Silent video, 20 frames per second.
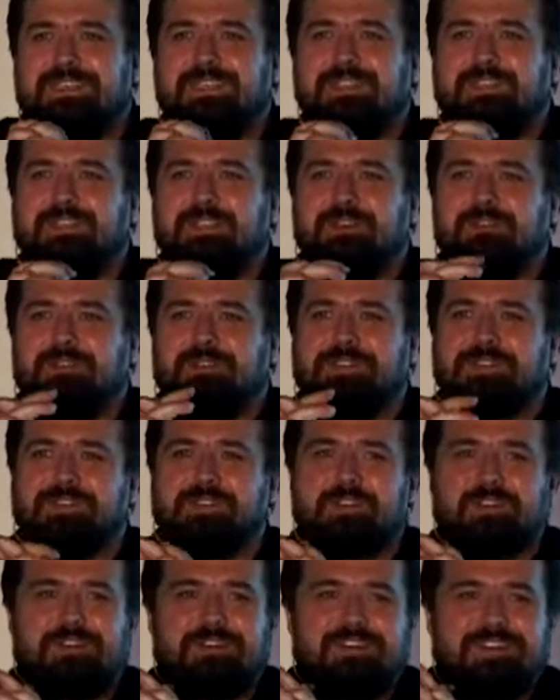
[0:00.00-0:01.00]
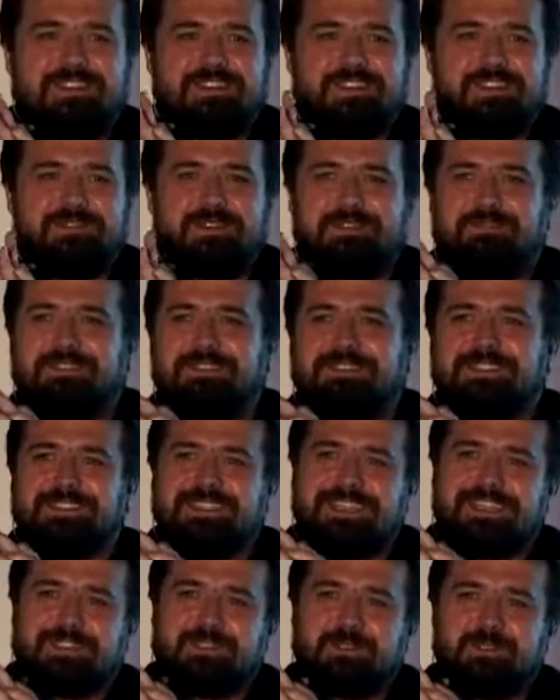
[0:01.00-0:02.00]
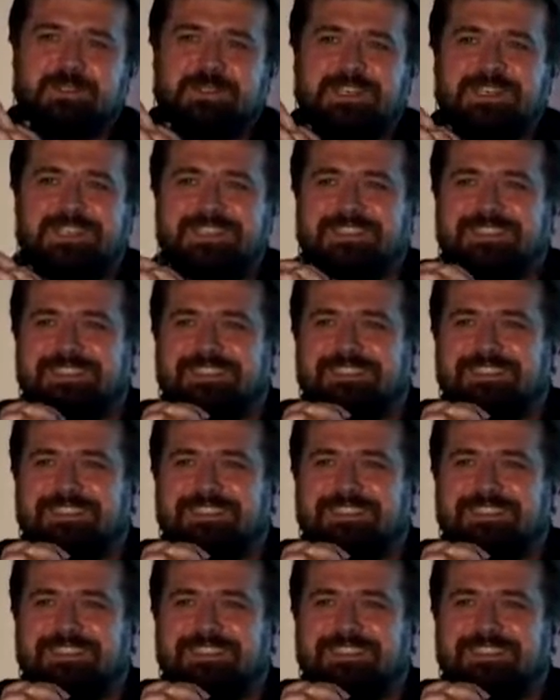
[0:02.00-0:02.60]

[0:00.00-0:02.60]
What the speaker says: stuffed the star and the reference next to the